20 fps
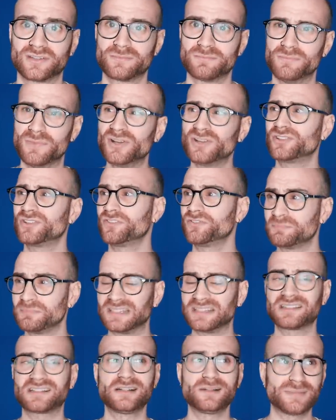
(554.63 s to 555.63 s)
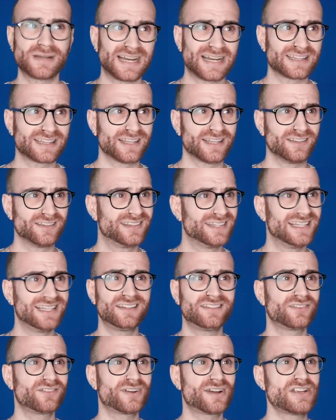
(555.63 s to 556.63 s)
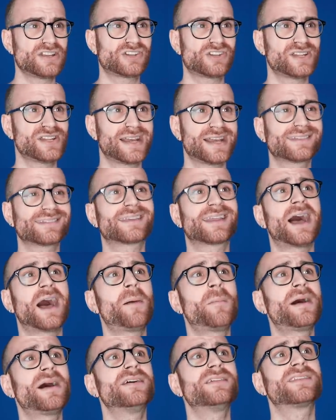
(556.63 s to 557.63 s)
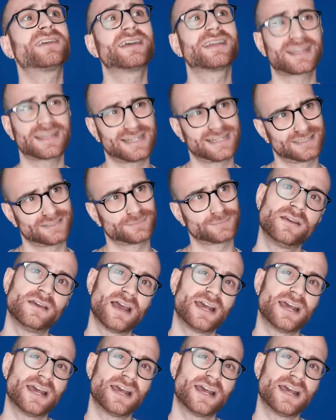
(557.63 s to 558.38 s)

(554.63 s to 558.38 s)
Mush of mental madness. The alliteration has come out again.